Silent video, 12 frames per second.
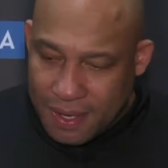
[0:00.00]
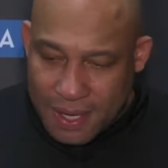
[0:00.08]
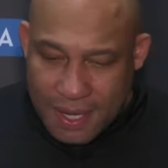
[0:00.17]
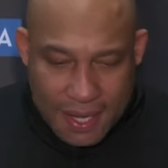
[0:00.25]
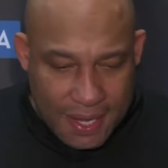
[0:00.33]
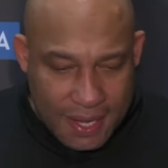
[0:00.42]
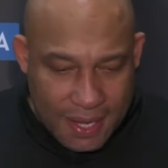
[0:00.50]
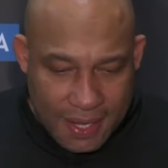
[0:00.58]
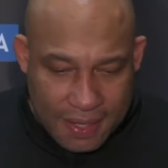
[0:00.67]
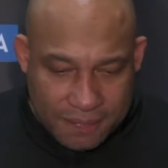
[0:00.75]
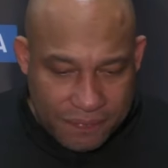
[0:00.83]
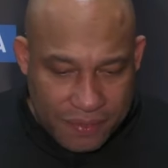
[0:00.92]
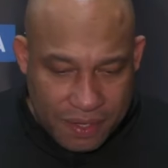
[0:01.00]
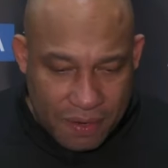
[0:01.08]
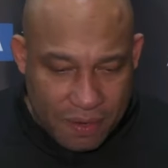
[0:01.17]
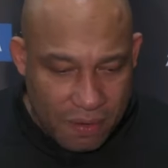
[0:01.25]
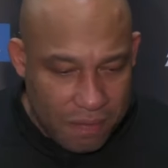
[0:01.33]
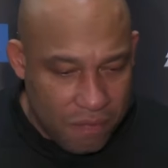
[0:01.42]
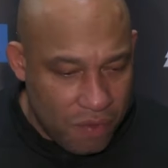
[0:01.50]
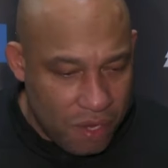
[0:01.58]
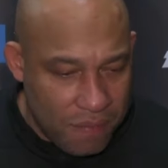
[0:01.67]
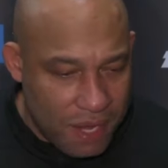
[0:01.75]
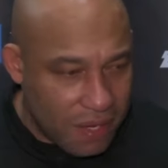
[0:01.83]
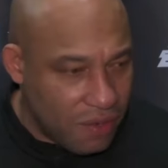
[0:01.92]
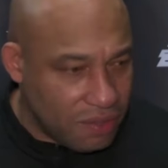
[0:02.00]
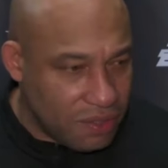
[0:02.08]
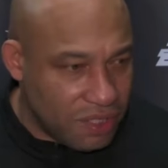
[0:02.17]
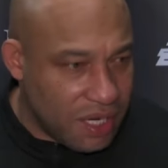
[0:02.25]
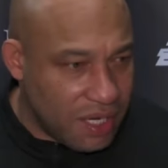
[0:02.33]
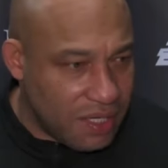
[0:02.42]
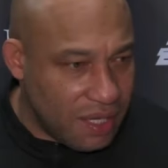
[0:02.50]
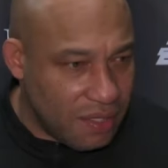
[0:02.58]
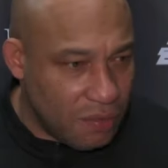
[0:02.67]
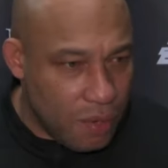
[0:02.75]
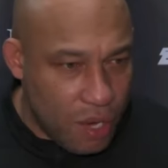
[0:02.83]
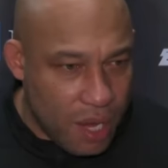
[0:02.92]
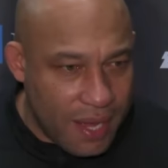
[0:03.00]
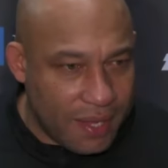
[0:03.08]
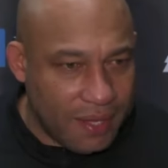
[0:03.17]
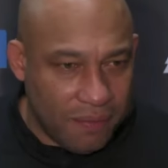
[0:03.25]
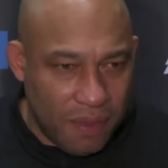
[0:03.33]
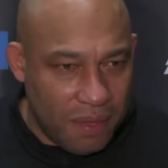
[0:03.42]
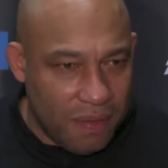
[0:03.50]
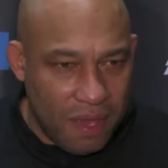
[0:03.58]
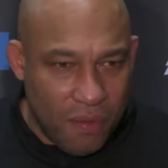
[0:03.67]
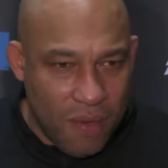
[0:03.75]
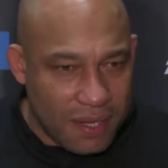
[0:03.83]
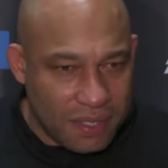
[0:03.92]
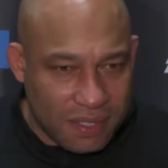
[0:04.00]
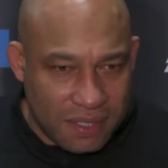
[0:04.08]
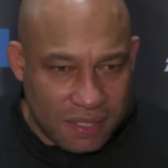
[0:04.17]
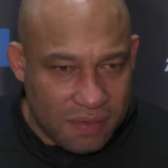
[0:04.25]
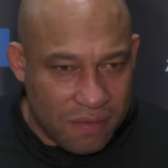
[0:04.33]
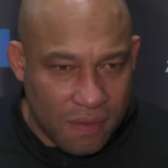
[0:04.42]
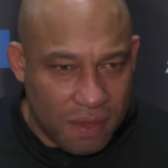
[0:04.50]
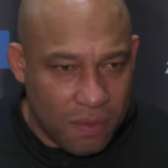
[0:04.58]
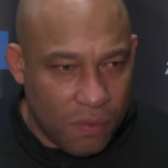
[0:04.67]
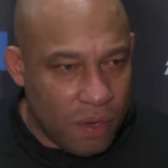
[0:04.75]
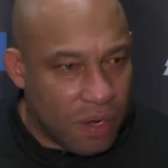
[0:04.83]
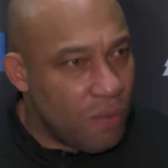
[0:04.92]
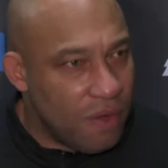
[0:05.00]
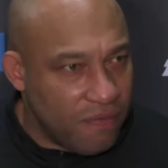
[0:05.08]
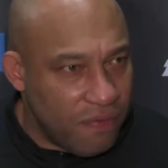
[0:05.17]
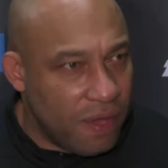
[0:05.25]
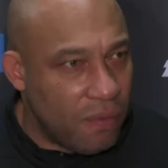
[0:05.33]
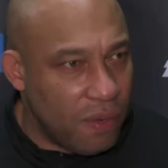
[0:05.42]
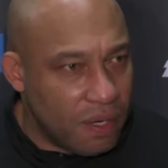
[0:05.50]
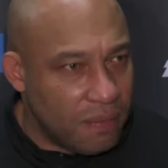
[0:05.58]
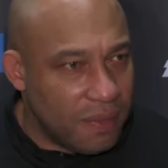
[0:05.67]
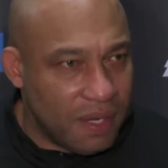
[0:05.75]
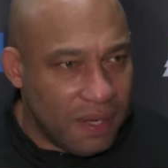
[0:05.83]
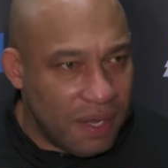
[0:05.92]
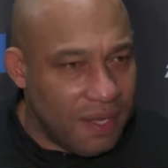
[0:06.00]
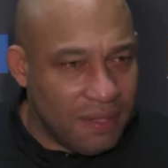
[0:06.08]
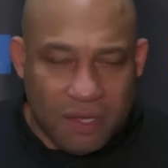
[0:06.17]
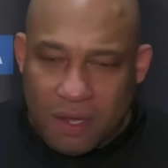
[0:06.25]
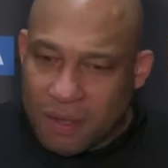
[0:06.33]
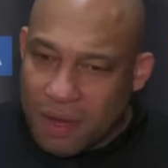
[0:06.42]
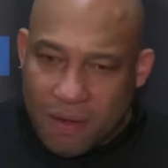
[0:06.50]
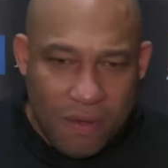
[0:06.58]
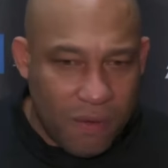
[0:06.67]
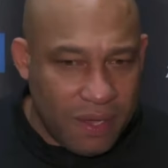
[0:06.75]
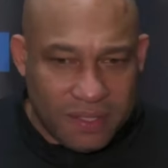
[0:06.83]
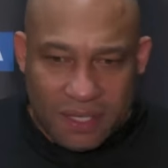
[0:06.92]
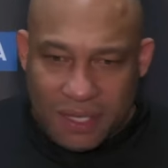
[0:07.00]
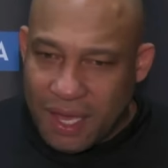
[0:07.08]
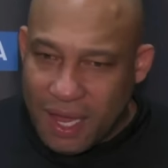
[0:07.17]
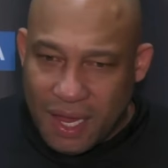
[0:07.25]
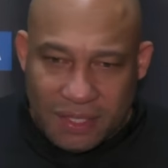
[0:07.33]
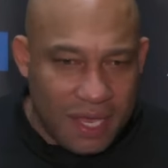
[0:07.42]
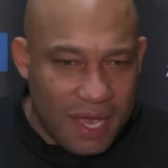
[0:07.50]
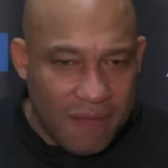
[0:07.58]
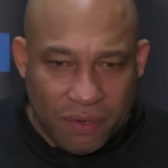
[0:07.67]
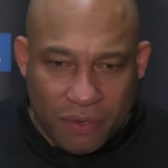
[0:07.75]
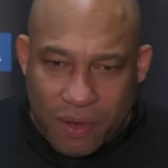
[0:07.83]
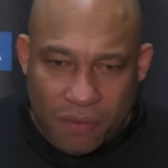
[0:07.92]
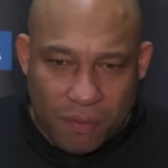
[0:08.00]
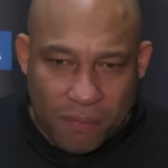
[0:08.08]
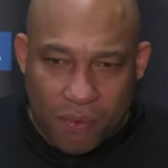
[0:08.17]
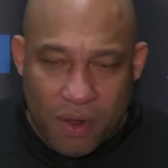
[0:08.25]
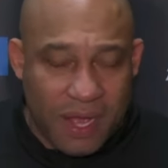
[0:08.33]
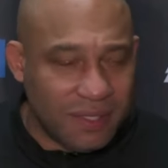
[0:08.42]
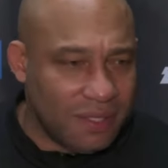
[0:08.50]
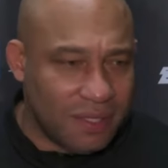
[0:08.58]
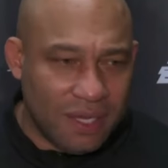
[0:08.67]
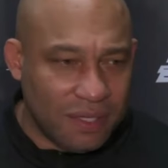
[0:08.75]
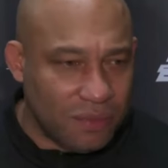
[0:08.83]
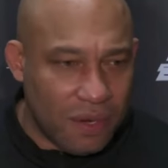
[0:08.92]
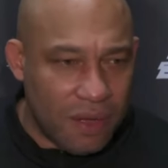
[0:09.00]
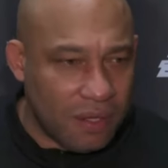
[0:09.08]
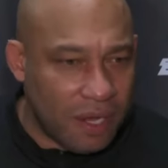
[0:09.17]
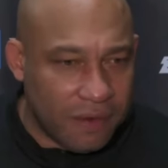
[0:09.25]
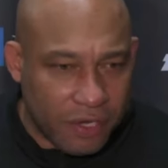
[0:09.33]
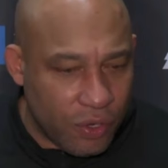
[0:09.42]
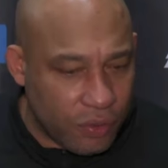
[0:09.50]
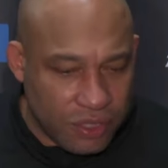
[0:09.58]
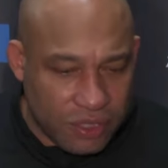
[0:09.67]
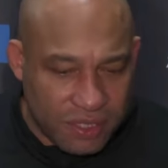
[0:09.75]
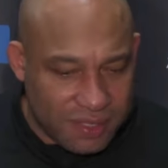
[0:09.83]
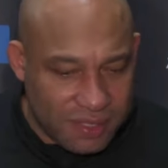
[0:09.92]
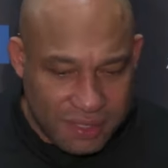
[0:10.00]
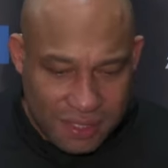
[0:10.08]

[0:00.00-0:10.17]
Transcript: Uh, you know, one of my coaches, J.D. Dubois, he, he, he watches one-on-one film with him, and he's all they're always engaged. They have a great rapport, as he does with all our coaches, and